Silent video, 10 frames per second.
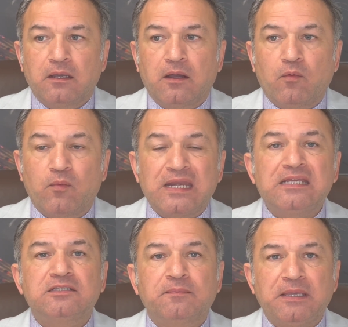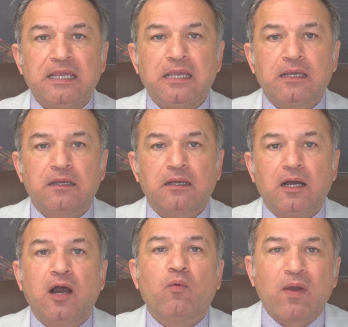we need to be
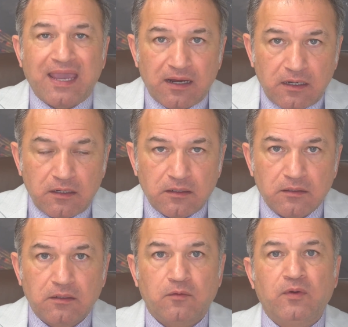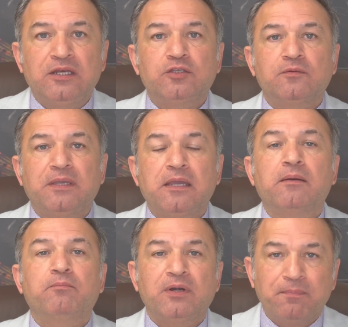aware. We need to be
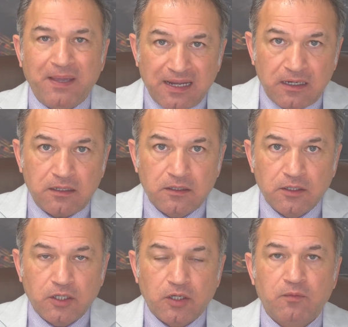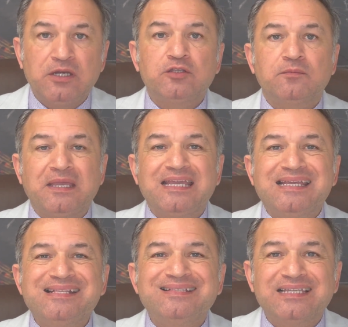prepared. We need to be
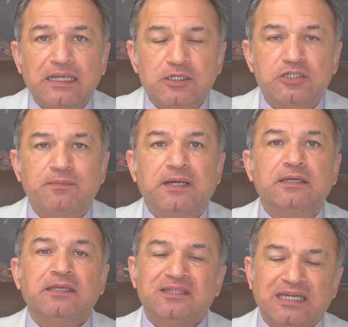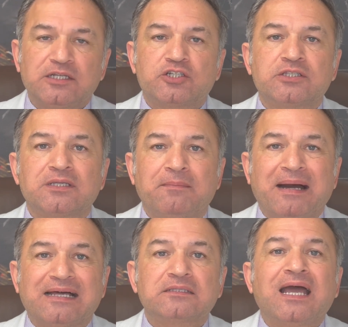intelligent
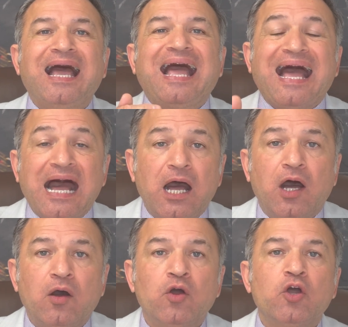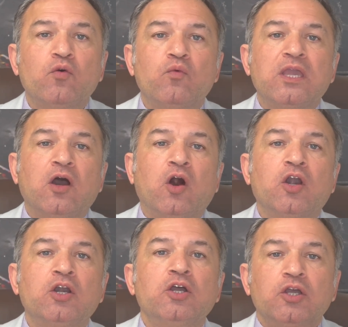about how we
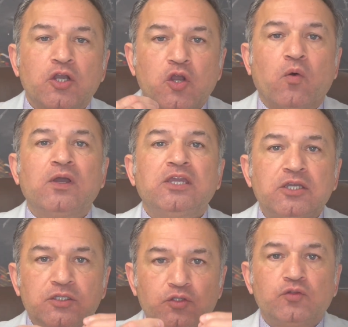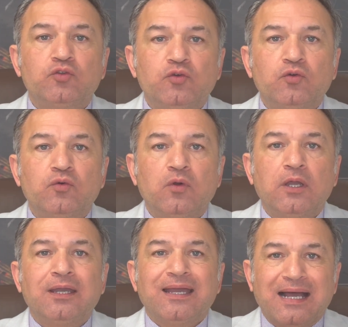are going to do
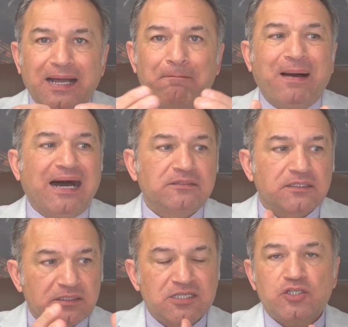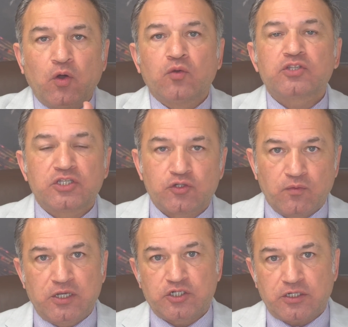about this whole
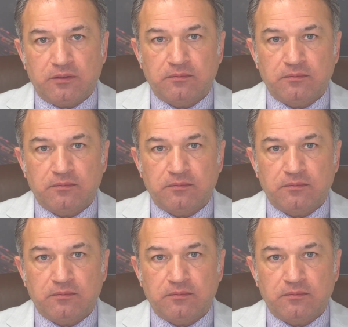situation.